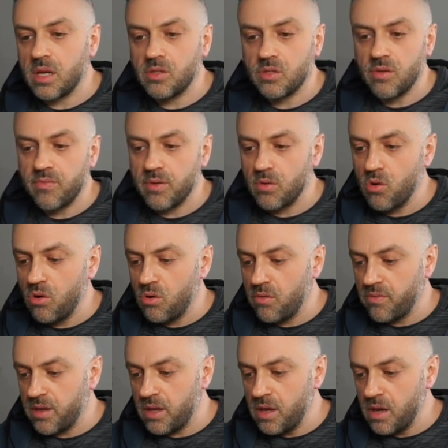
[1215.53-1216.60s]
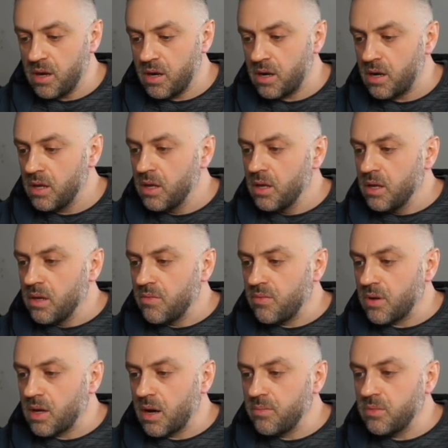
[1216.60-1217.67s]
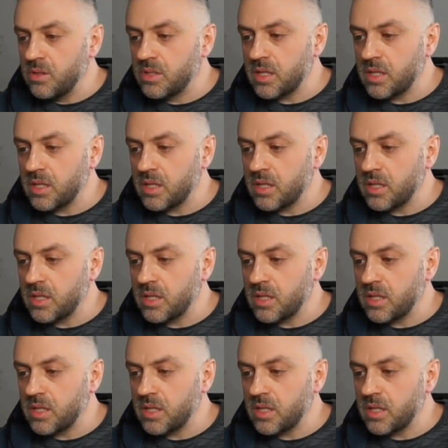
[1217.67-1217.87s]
so if we go over here, if you come this